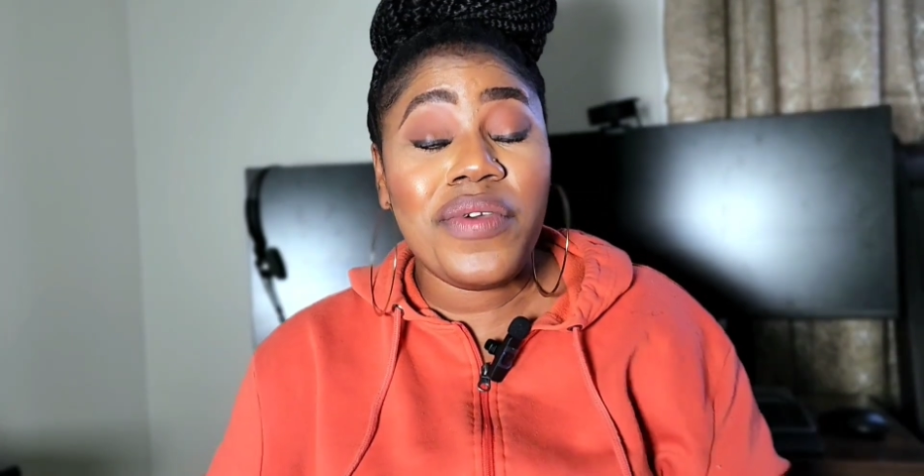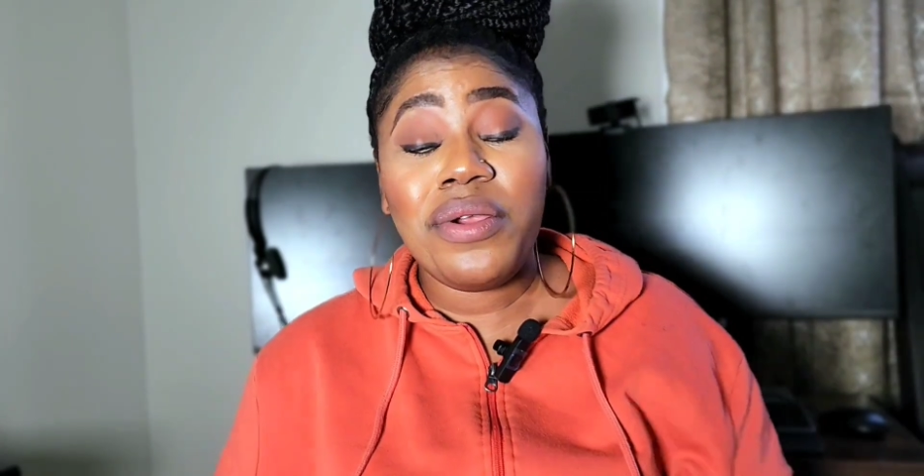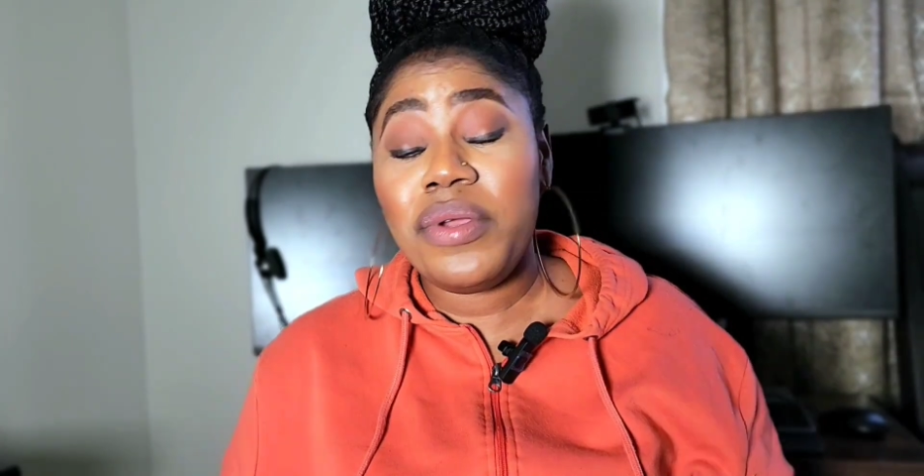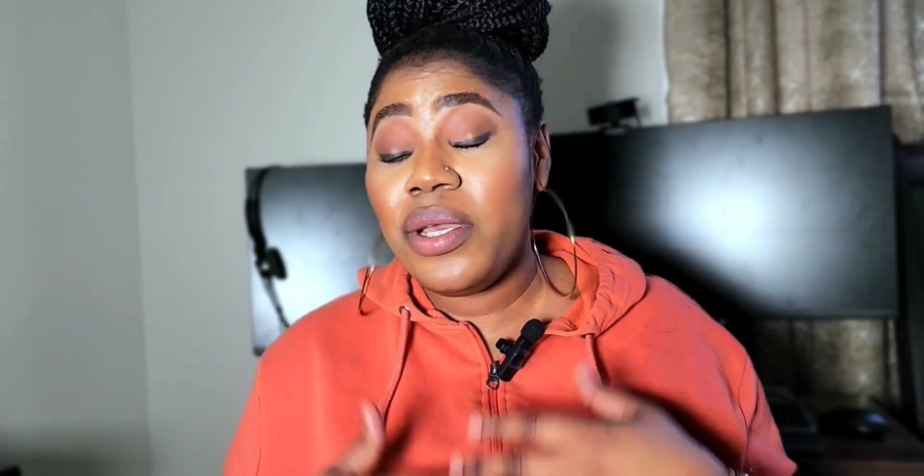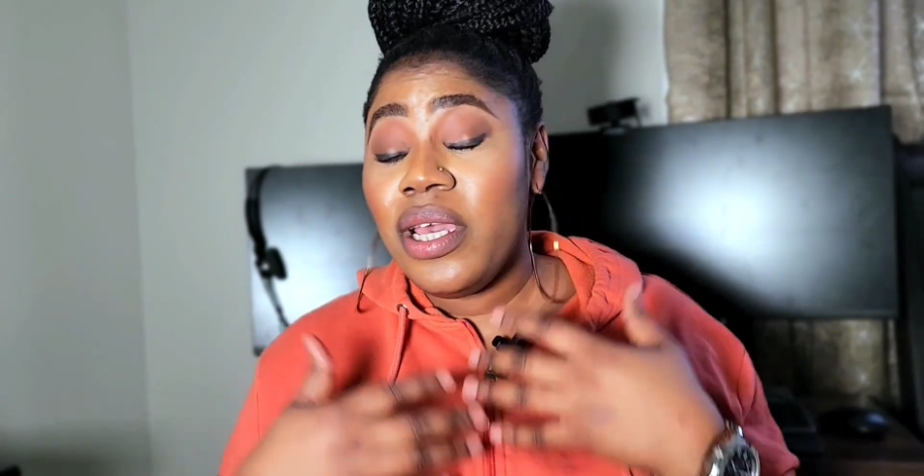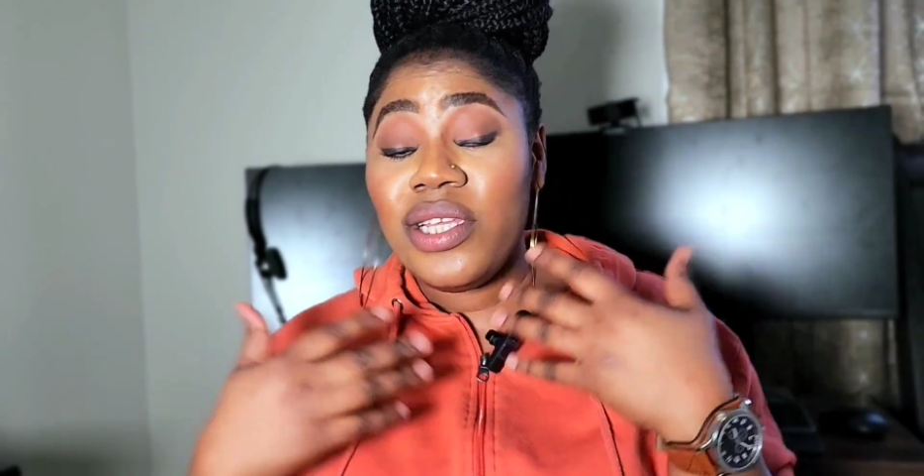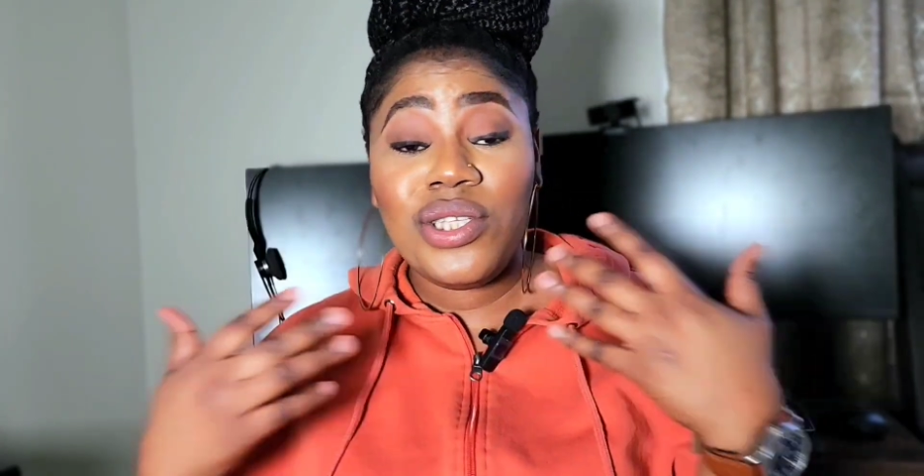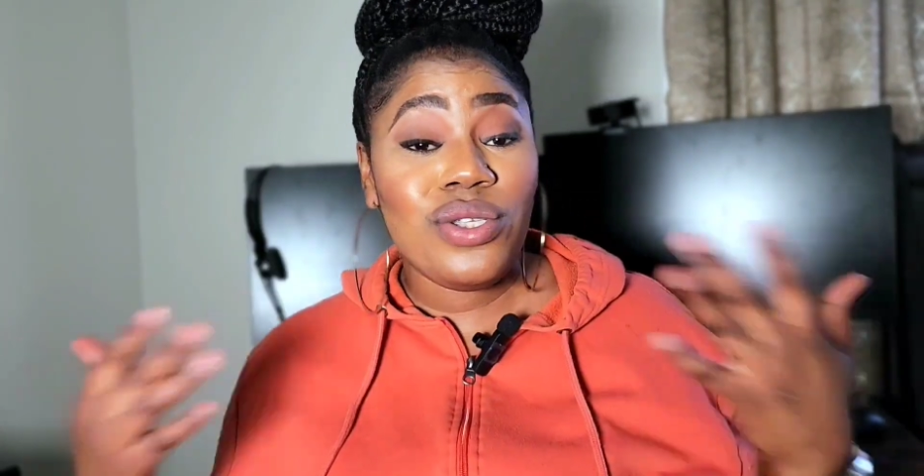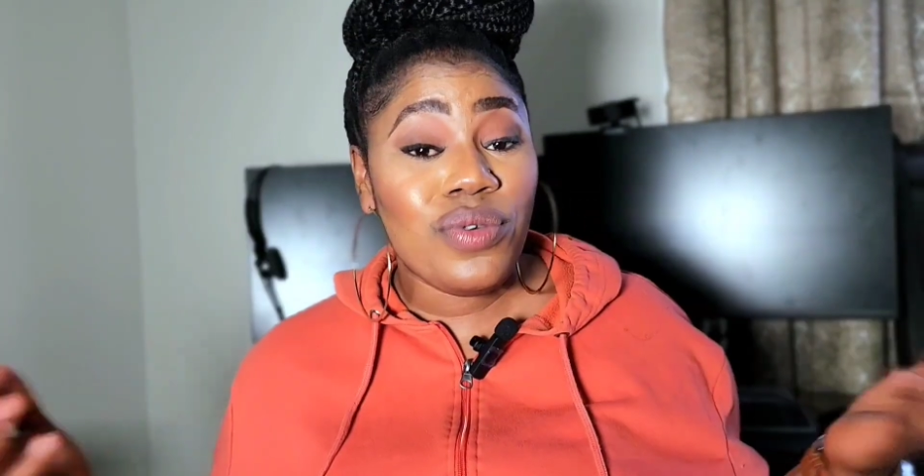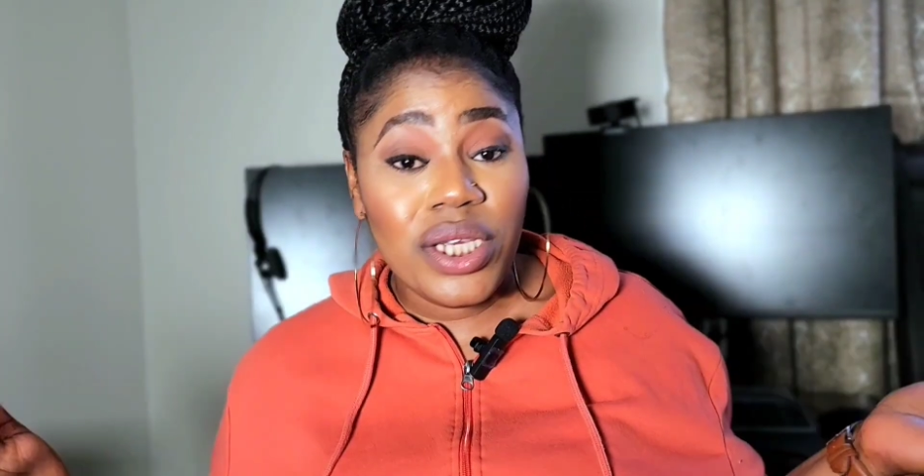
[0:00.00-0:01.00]
very
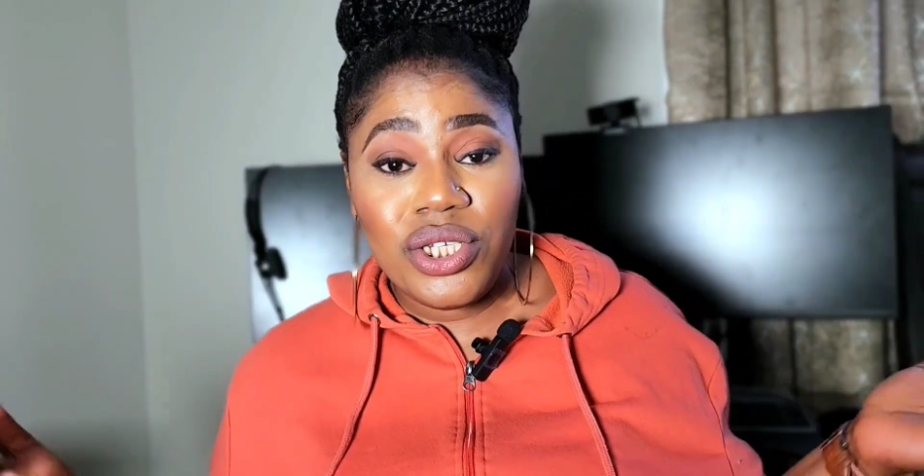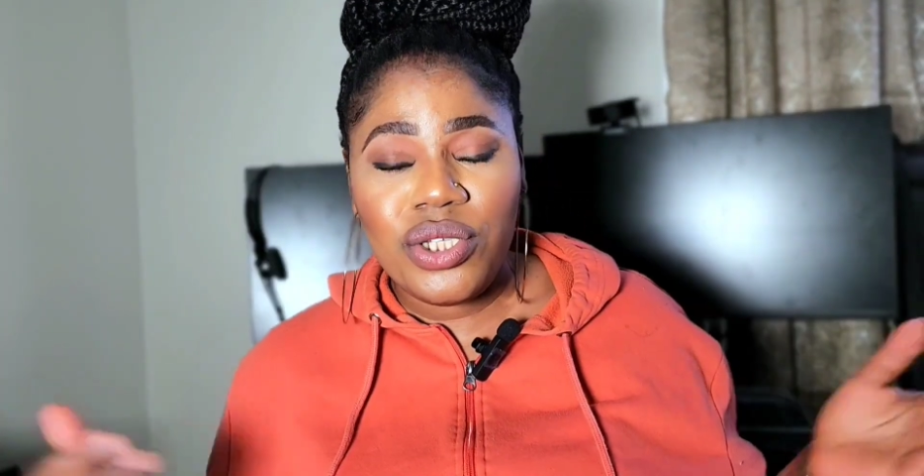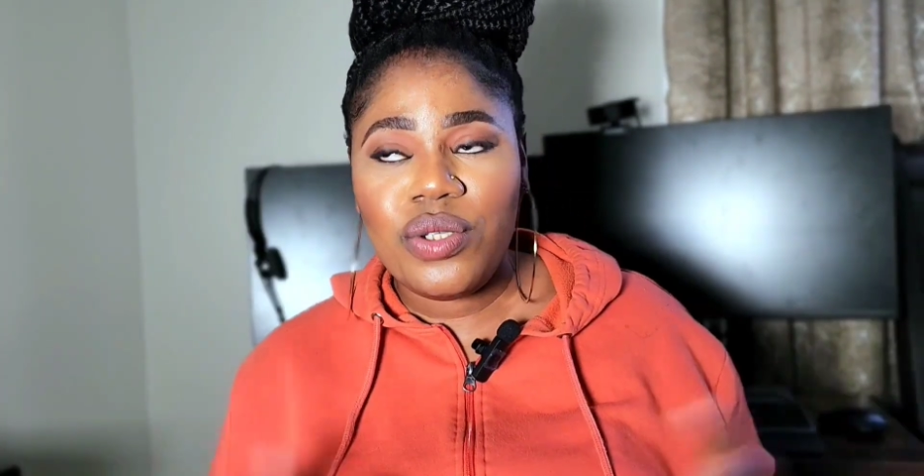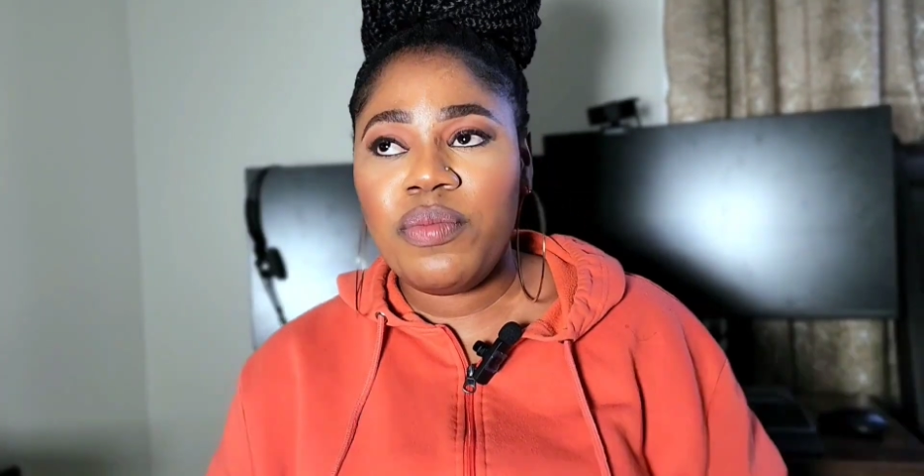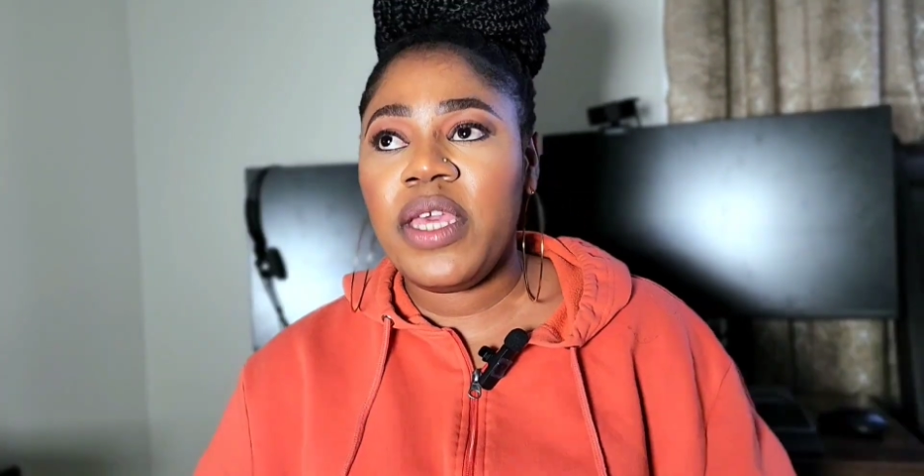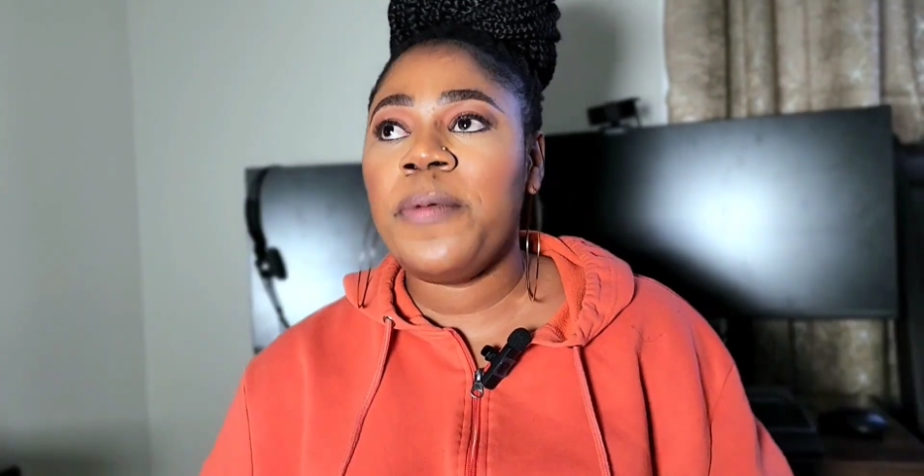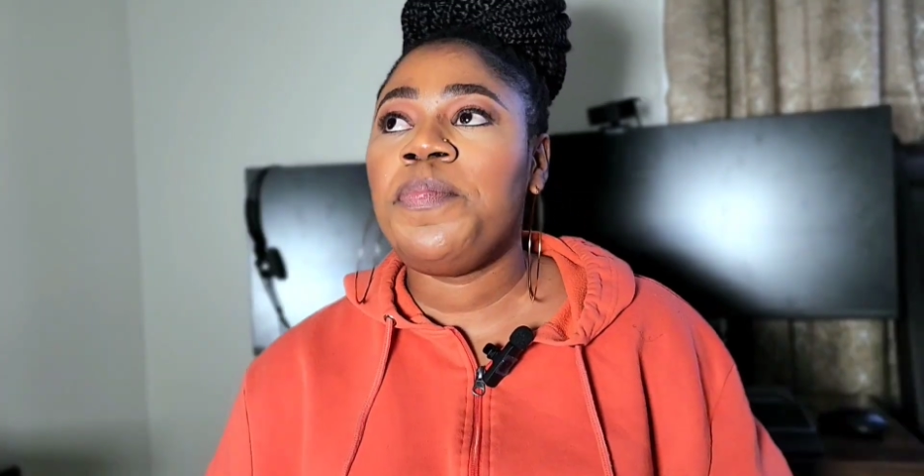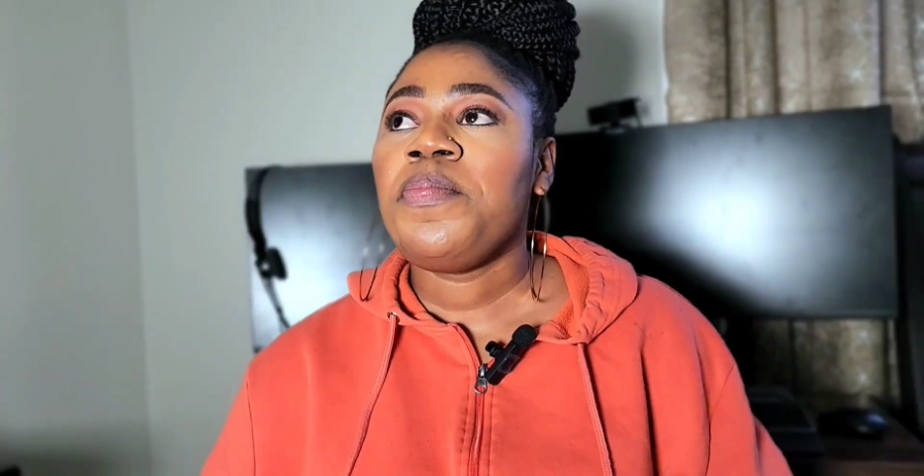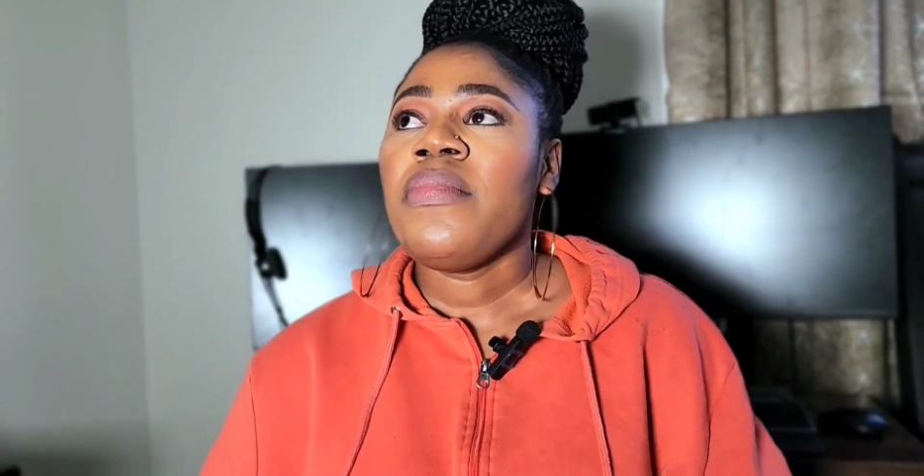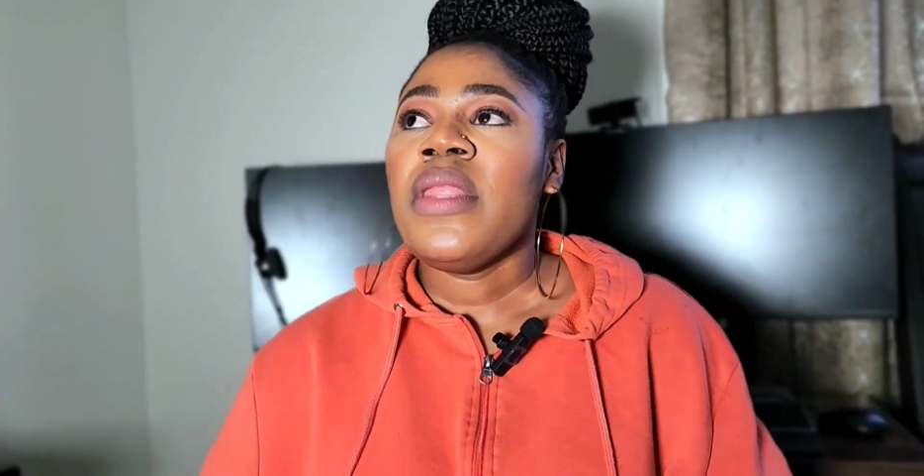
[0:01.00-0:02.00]
strange to me.